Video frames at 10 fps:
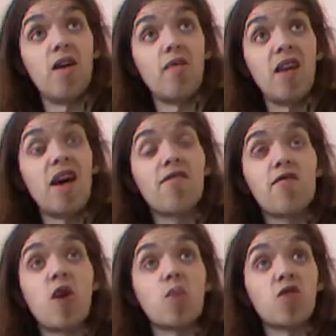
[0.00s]
I mean,
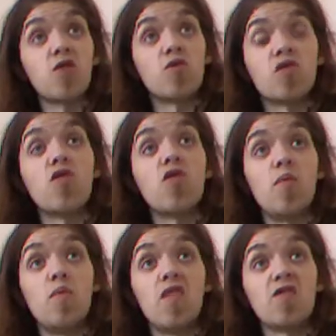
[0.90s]
every optional
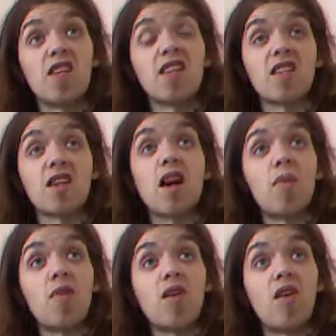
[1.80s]
tomb usually has a
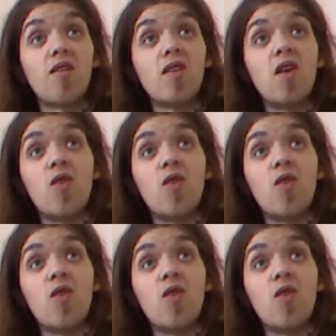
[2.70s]
couple of